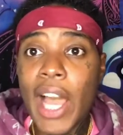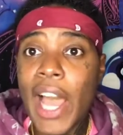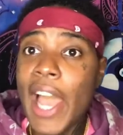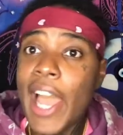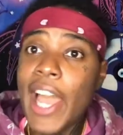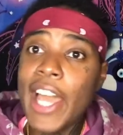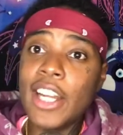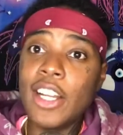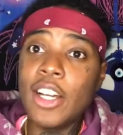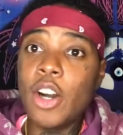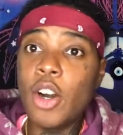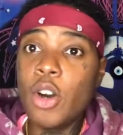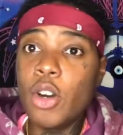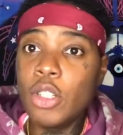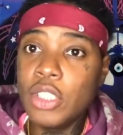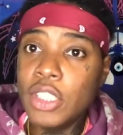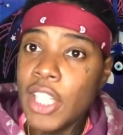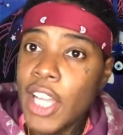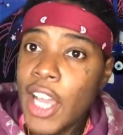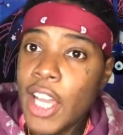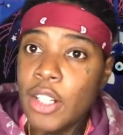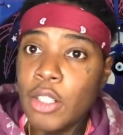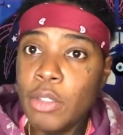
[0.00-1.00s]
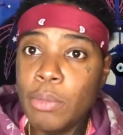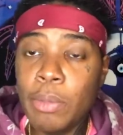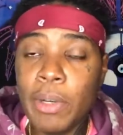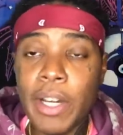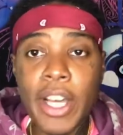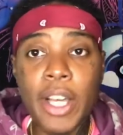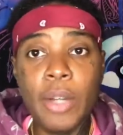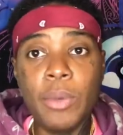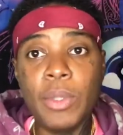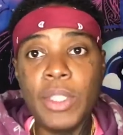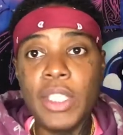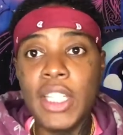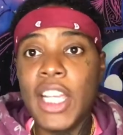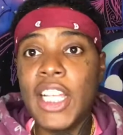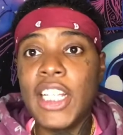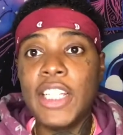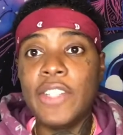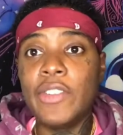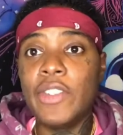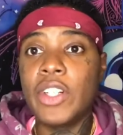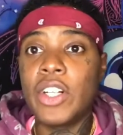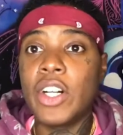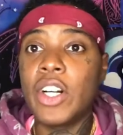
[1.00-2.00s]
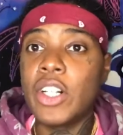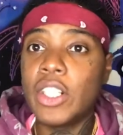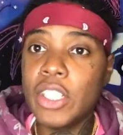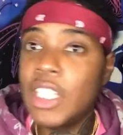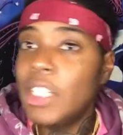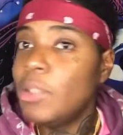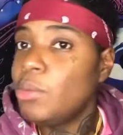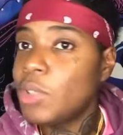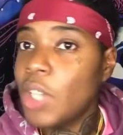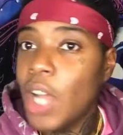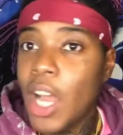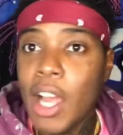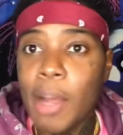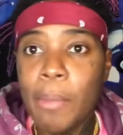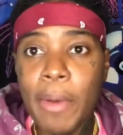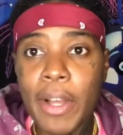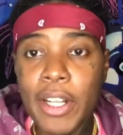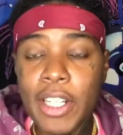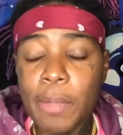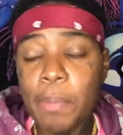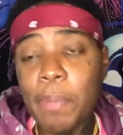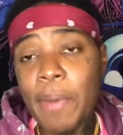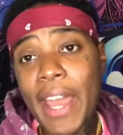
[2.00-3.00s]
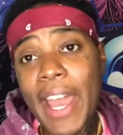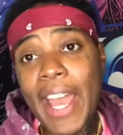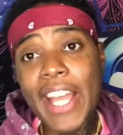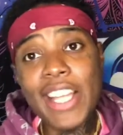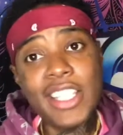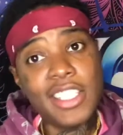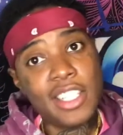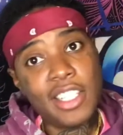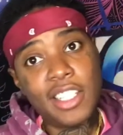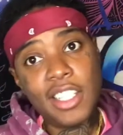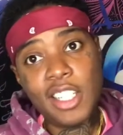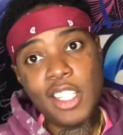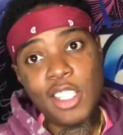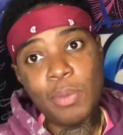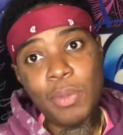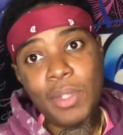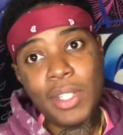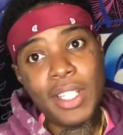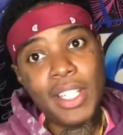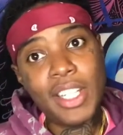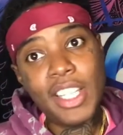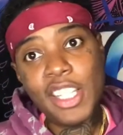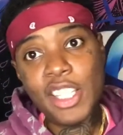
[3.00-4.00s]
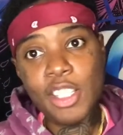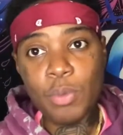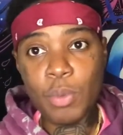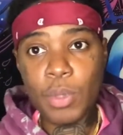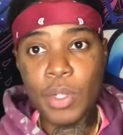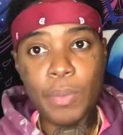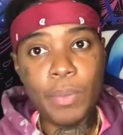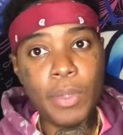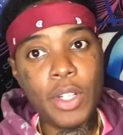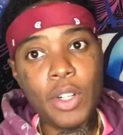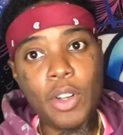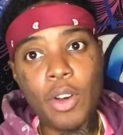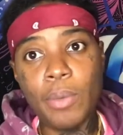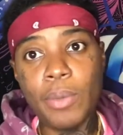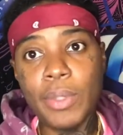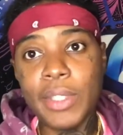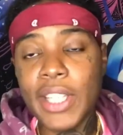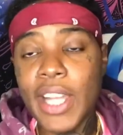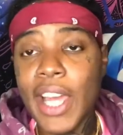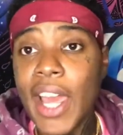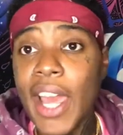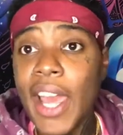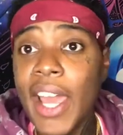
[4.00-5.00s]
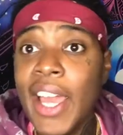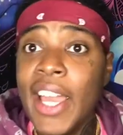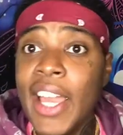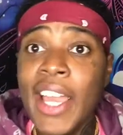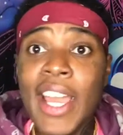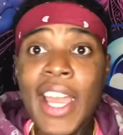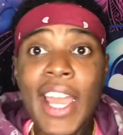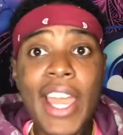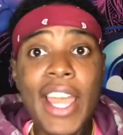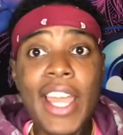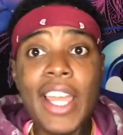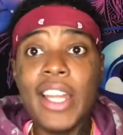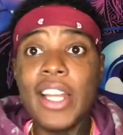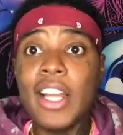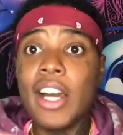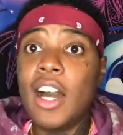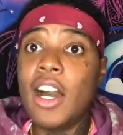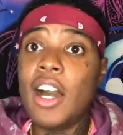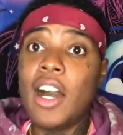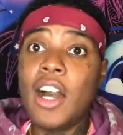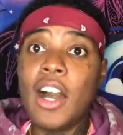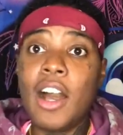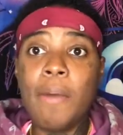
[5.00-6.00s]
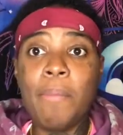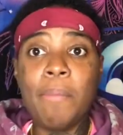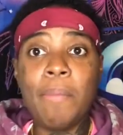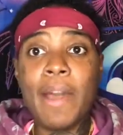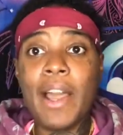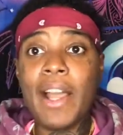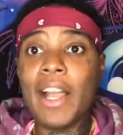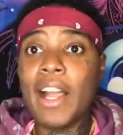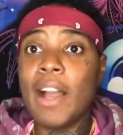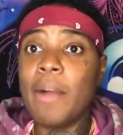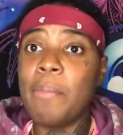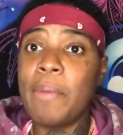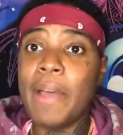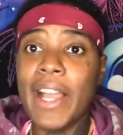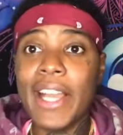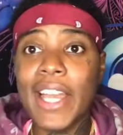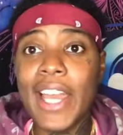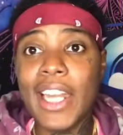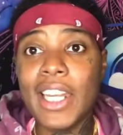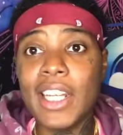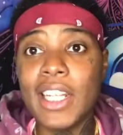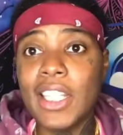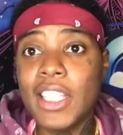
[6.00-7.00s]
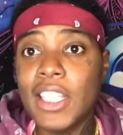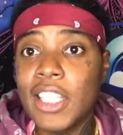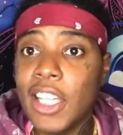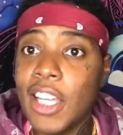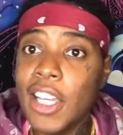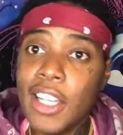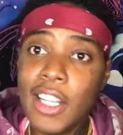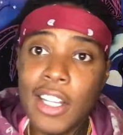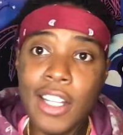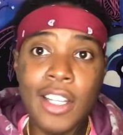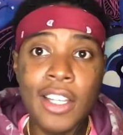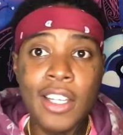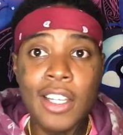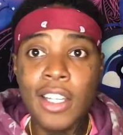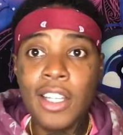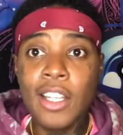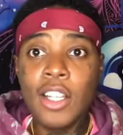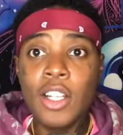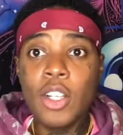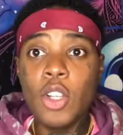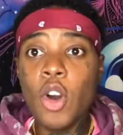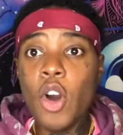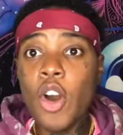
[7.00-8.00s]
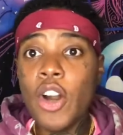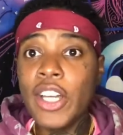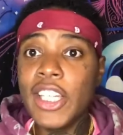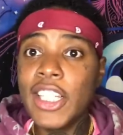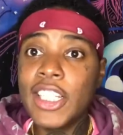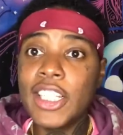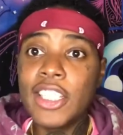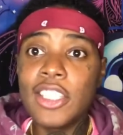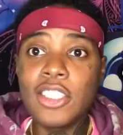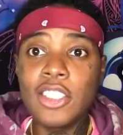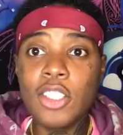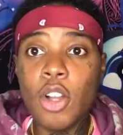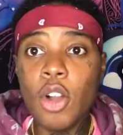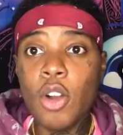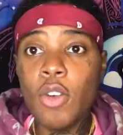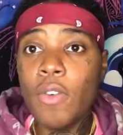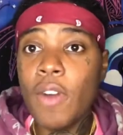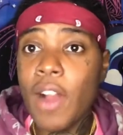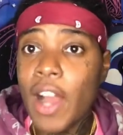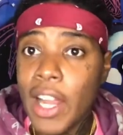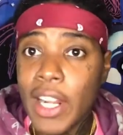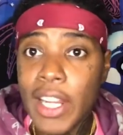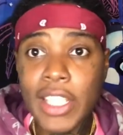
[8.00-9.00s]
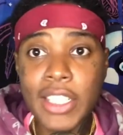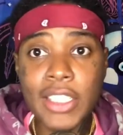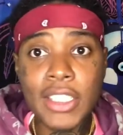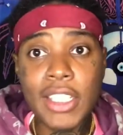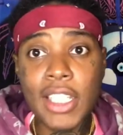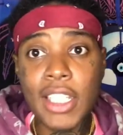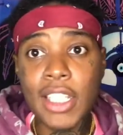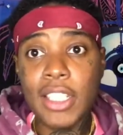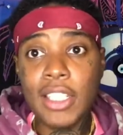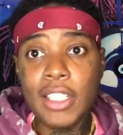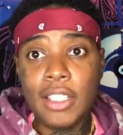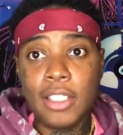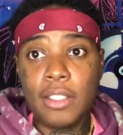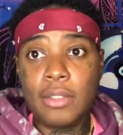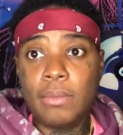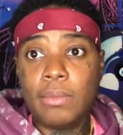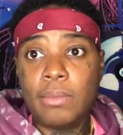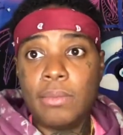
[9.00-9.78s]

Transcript: I had an old channel, but we ain't even gonna keep talking about the past. It is what it is. We went on with that, and I'm back at it again. Lordhekasolra, let's get it.